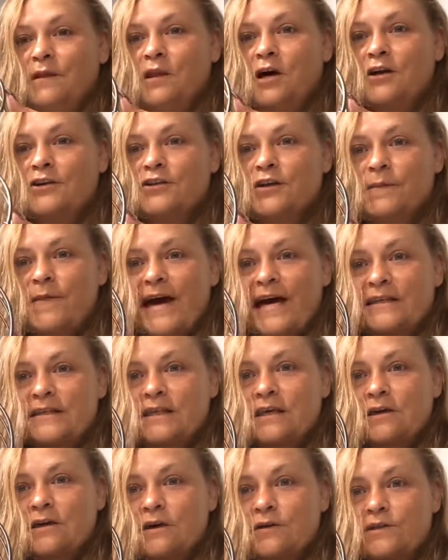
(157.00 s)
Larger
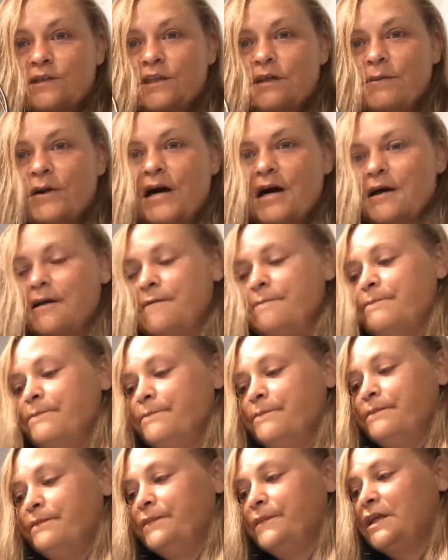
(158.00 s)
basket goes on the bottom.
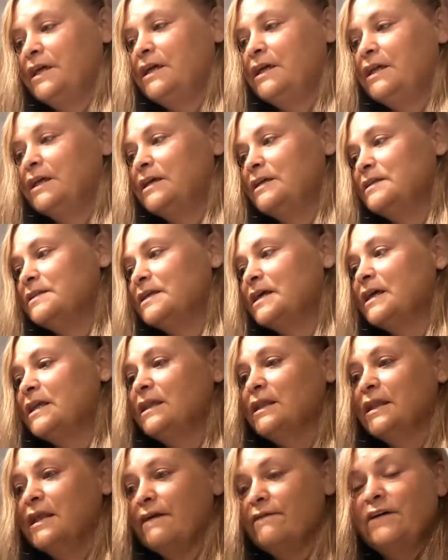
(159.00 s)
It is
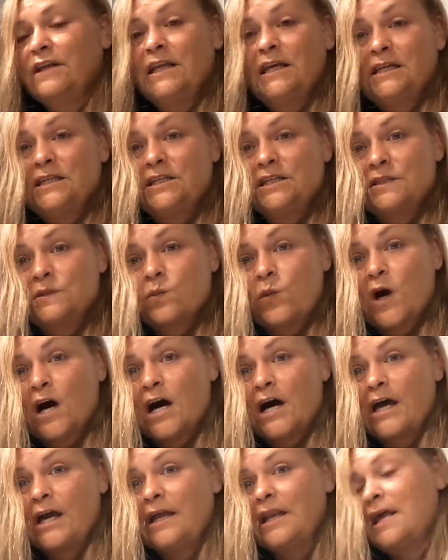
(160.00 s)
11 inches
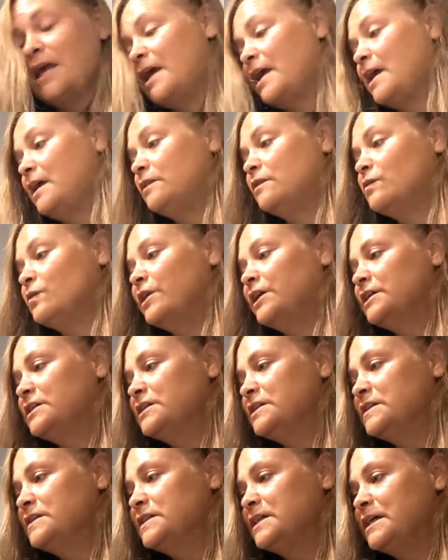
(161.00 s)
wide and 3
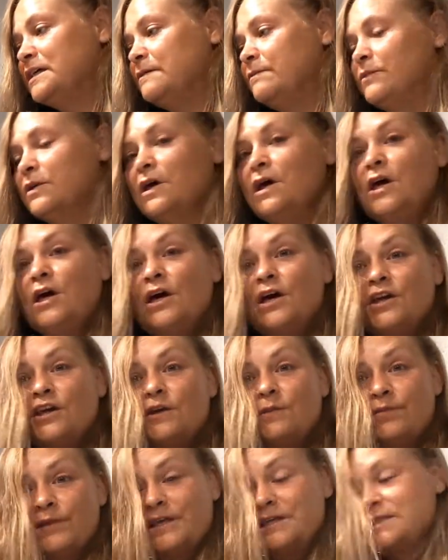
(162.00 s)
inches deep.
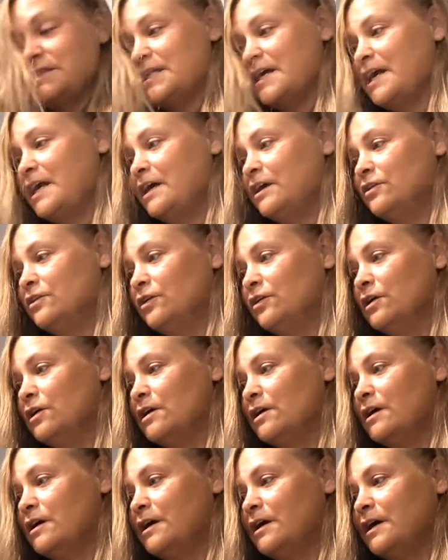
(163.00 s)
You place the handle
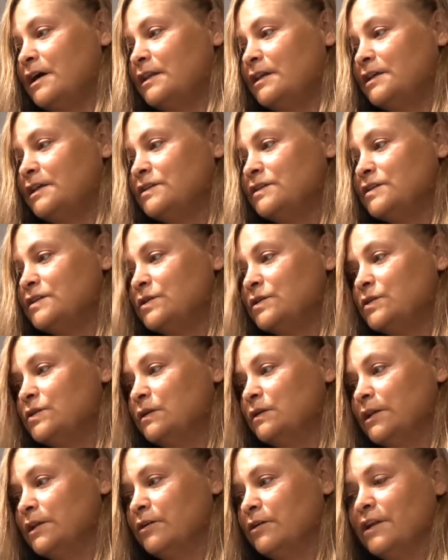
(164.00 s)
and these
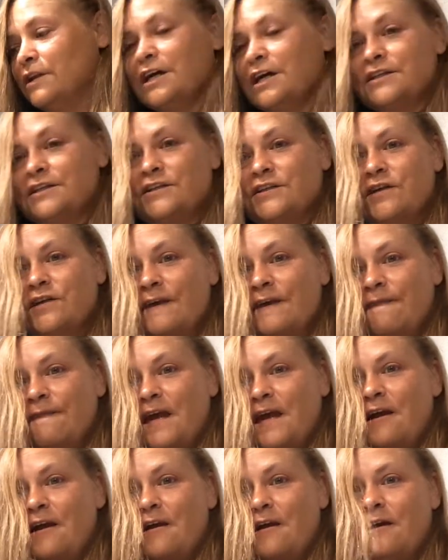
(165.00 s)
two little notches right
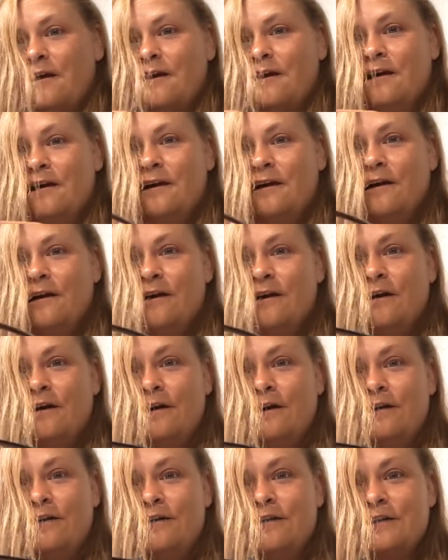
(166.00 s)
there,
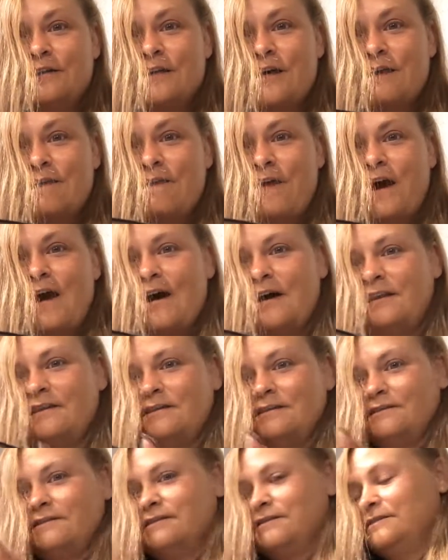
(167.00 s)
just like
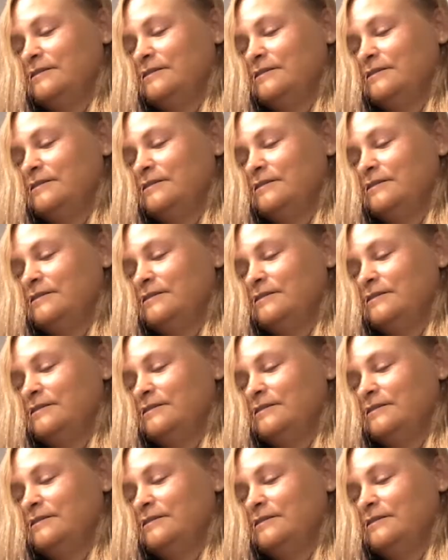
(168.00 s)
that.